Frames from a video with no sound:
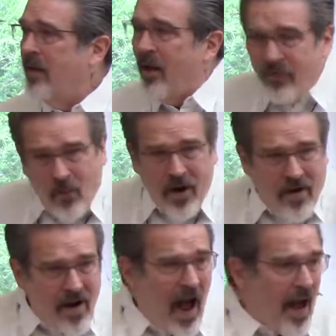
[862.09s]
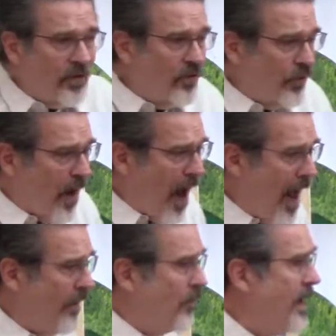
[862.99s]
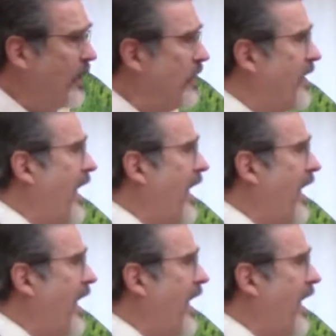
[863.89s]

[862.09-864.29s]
If we're not trying, if we could